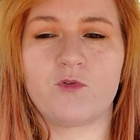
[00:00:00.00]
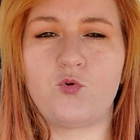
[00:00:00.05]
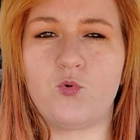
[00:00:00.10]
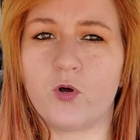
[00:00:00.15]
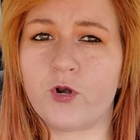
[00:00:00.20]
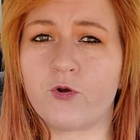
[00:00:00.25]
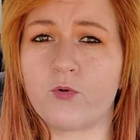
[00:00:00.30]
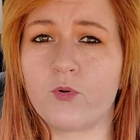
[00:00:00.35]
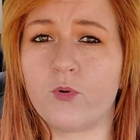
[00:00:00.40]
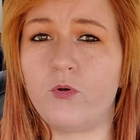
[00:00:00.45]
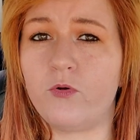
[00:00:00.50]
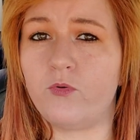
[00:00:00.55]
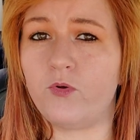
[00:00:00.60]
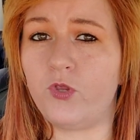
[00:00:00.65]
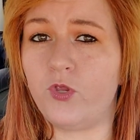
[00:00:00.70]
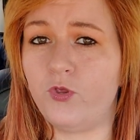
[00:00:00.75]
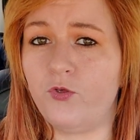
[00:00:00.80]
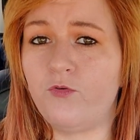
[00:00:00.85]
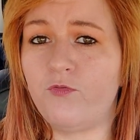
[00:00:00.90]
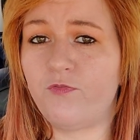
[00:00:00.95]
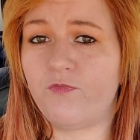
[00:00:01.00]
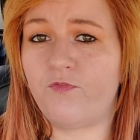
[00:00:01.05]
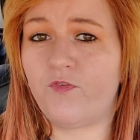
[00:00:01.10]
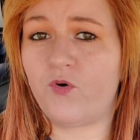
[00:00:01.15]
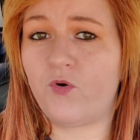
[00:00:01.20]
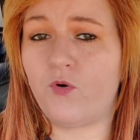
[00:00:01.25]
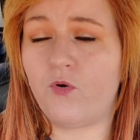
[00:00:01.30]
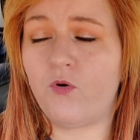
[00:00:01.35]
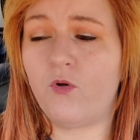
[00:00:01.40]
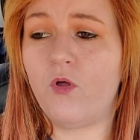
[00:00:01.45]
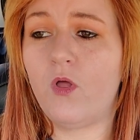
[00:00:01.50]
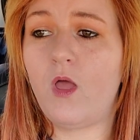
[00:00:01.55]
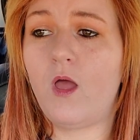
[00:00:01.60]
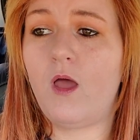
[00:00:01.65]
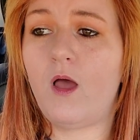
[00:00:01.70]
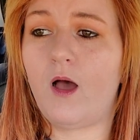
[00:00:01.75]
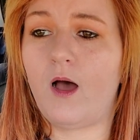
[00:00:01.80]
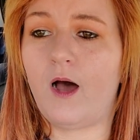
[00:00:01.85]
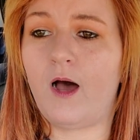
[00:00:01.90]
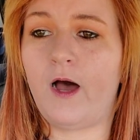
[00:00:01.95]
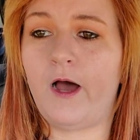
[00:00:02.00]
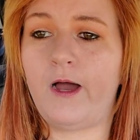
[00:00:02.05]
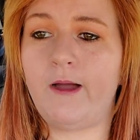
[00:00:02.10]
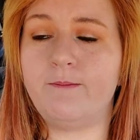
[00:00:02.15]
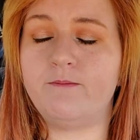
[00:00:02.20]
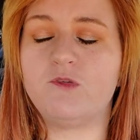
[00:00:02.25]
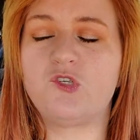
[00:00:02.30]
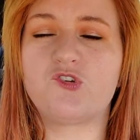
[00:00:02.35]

quote unquote youthful, um,